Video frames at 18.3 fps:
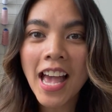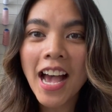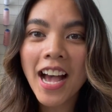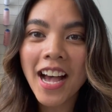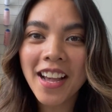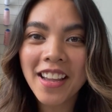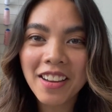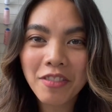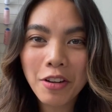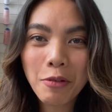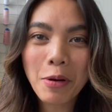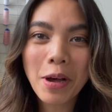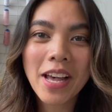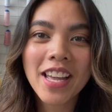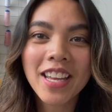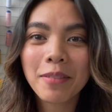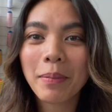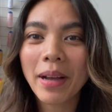Hi
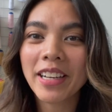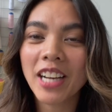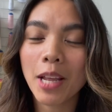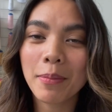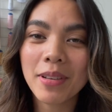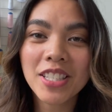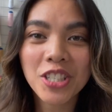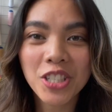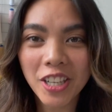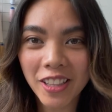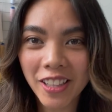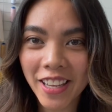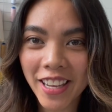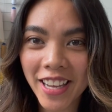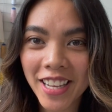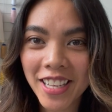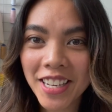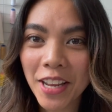everyone, my name is
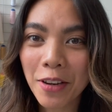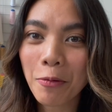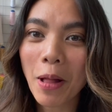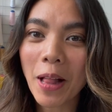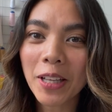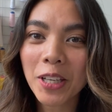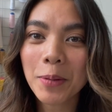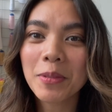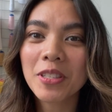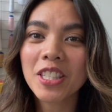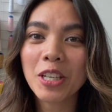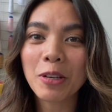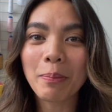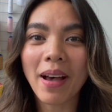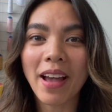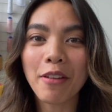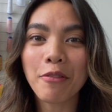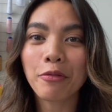Jillian and welcome to
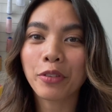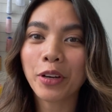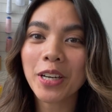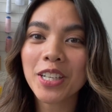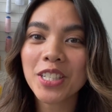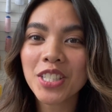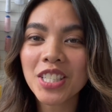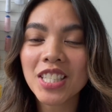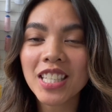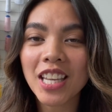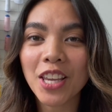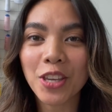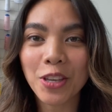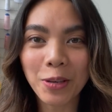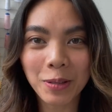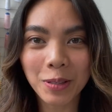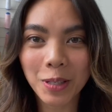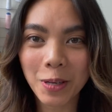my first
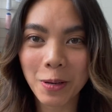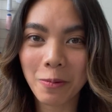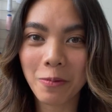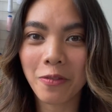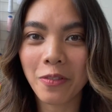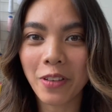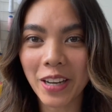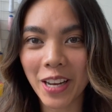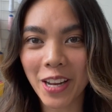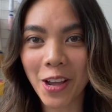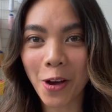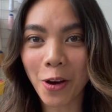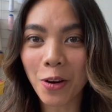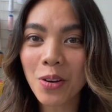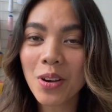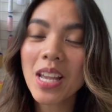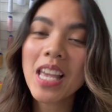YouTube video.